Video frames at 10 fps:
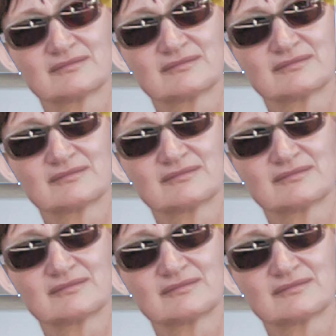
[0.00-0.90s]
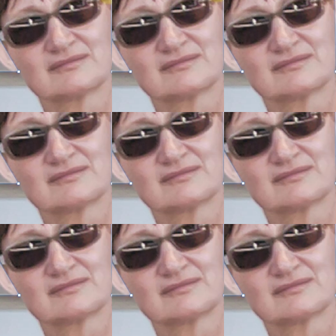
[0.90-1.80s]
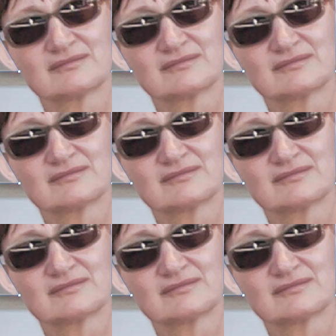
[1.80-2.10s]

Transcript: No one is speaking in this clip.